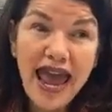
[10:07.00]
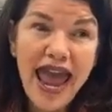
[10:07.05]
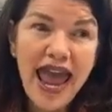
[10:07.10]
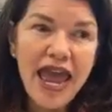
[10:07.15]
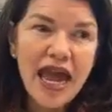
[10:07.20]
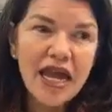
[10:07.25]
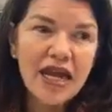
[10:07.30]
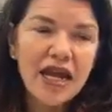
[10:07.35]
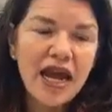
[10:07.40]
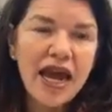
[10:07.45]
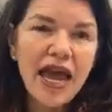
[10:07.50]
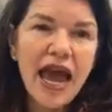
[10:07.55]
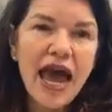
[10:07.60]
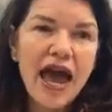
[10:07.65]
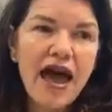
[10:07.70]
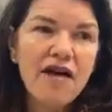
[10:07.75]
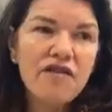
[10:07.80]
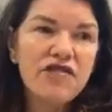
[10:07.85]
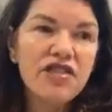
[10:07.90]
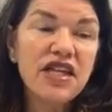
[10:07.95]
it. And I
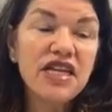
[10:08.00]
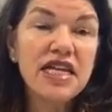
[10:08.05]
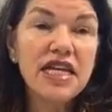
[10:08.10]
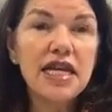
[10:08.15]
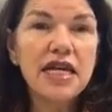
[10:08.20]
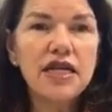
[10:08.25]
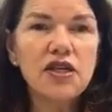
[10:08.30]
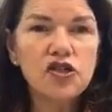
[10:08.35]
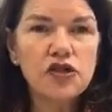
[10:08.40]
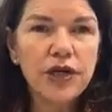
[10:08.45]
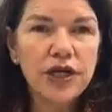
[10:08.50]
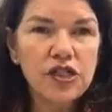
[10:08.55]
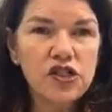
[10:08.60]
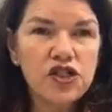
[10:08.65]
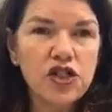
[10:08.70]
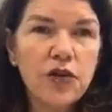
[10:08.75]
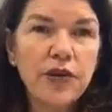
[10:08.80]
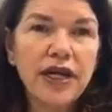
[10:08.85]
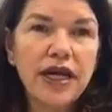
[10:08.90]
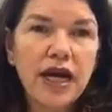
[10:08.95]
have the knitting
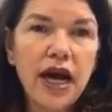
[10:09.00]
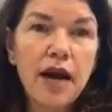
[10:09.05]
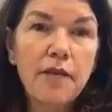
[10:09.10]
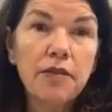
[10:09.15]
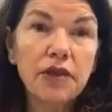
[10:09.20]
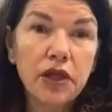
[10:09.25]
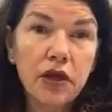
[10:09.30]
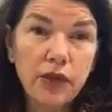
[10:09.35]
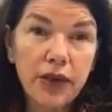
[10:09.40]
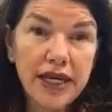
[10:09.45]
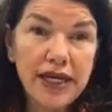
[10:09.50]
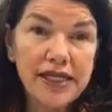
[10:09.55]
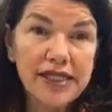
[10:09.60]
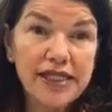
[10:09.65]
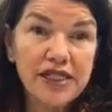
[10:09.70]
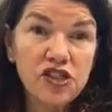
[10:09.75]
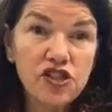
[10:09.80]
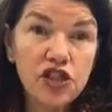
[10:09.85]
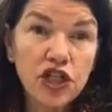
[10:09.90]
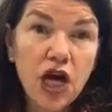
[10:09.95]
trade show in a couple of
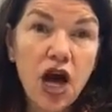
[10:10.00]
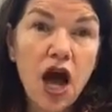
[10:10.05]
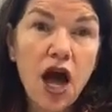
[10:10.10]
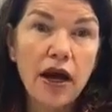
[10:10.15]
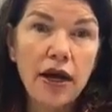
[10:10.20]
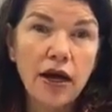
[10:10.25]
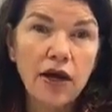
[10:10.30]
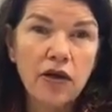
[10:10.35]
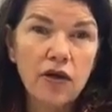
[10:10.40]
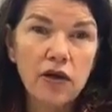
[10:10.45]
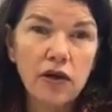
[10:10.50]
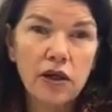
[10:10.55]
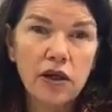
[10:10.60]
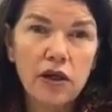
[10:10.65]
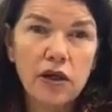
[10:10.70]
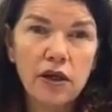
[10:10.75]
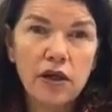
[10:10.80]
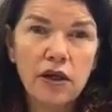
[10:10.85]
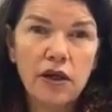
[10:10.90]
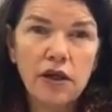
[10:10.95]
weeks in Chicago.